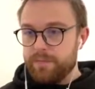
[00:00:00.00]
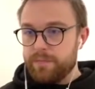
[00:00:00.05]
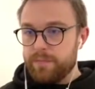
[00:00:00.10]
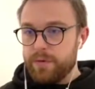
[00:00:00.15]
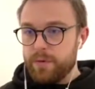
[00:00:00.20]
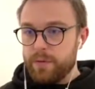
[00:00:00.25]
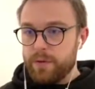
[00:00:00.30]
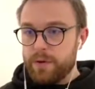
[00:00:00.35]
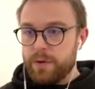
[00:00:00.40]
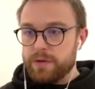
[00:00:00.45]

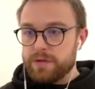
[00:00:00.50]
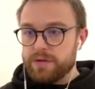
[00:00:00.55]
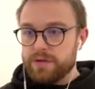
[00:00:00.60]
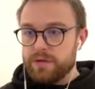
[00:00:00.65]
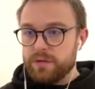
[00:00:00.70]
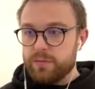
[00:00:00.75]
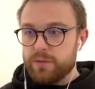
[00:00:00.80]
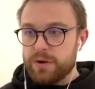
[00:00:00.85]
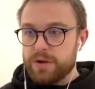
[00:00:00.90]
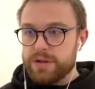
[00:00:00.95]
But we
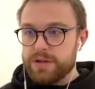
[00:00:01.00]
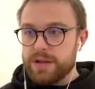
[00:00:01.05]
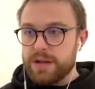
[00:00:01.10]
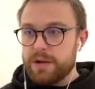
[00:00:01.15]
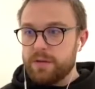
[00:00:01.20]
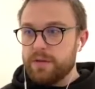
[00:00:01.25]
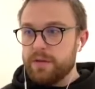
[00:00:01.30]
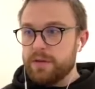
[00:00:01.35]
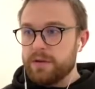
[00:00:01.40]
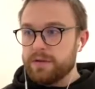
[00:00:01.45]
also brought
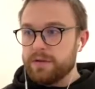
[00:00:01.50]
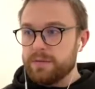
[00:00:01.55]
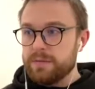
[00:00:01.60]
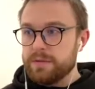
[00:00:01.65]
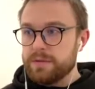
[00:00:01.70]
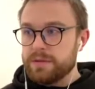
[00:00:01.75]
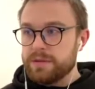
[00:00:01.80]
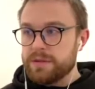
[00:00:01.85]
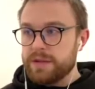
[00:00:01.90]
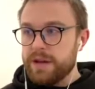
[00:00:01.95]
down their
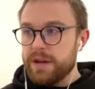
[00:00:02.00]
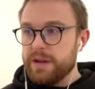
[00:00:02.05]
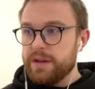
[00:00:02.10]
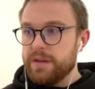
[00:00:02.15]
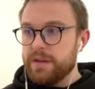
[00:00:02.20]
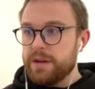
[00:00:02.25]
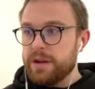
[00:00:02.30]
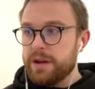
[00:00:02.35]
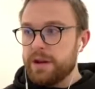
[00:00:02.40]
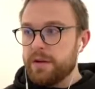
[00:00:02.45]

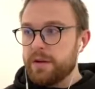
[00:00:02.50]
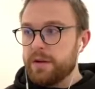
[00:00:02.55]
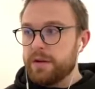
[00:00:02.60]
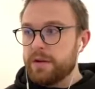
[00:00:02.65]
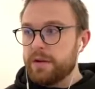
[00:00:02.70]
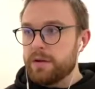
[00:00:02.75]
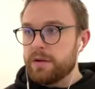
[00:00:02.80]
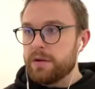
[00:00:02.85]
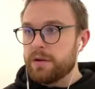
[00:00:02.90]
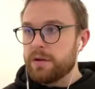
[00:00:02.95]
standard
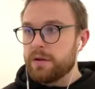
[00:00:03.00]
carrier,